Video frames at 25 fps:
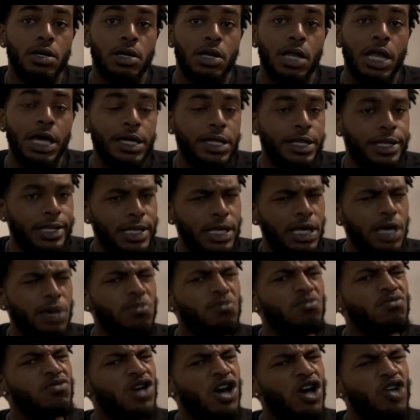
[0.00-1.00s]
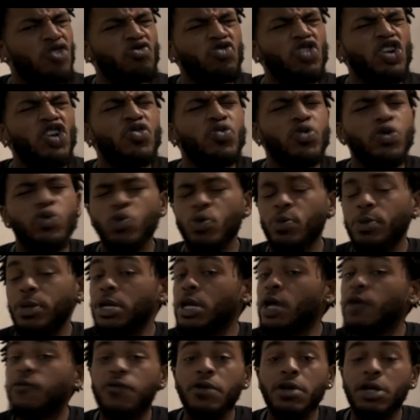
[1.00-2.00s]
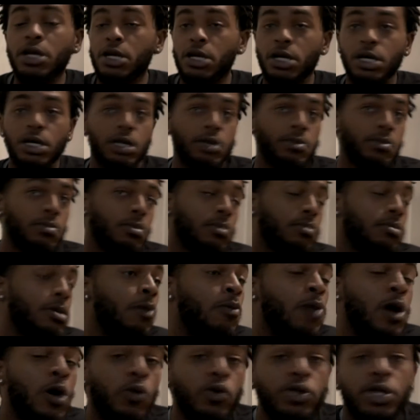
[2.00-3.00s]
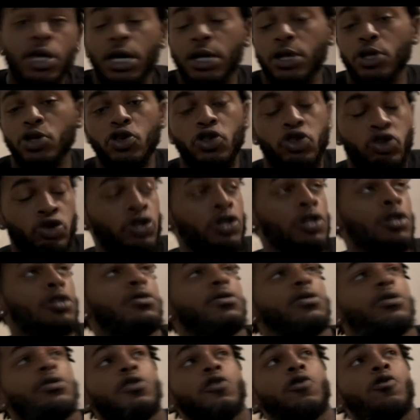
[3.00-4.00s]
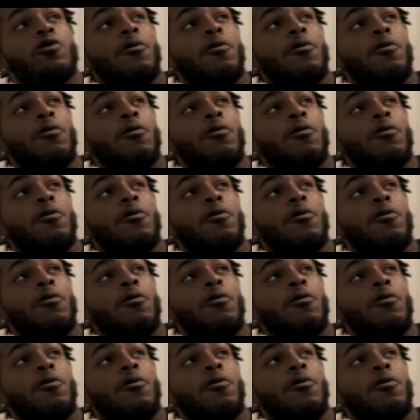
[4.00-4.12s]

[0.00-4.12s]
slept, cuddled up with a woman. Never done that. My mom was kind of strict, so